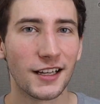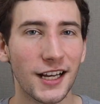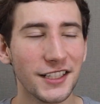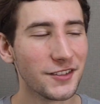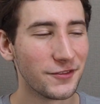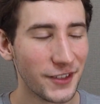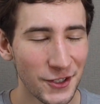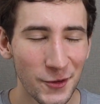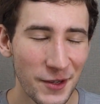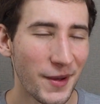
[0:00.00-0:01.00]
I did a video
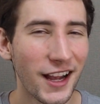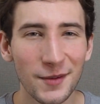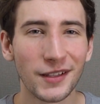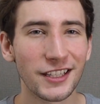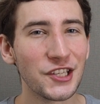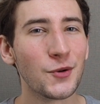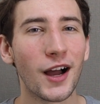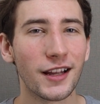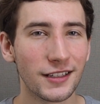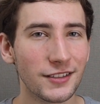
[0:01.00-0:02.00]
way back about the
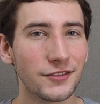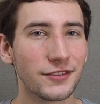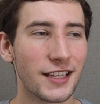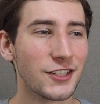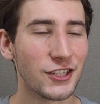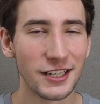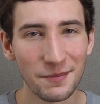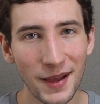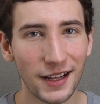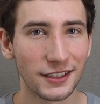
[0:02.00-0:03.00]
UI of Genshin
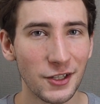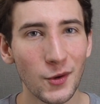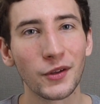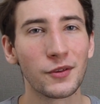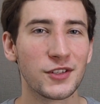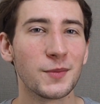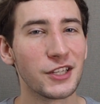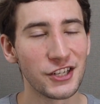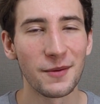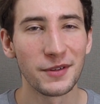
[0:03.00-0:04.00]
Impact and going through some of the
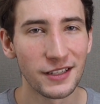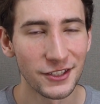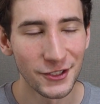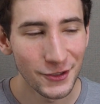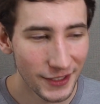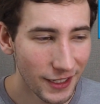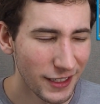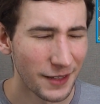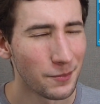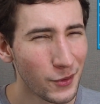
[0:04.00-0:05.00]
Japanese use there, and
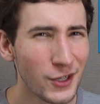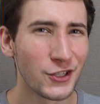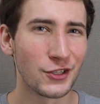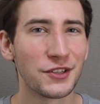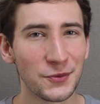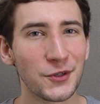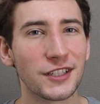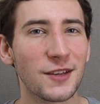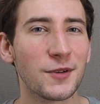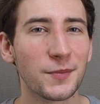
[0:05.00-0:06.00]
I'm pretty sure this word
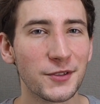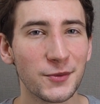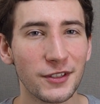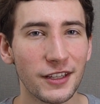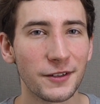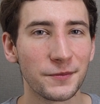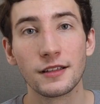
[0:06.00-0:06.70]
came up as well there.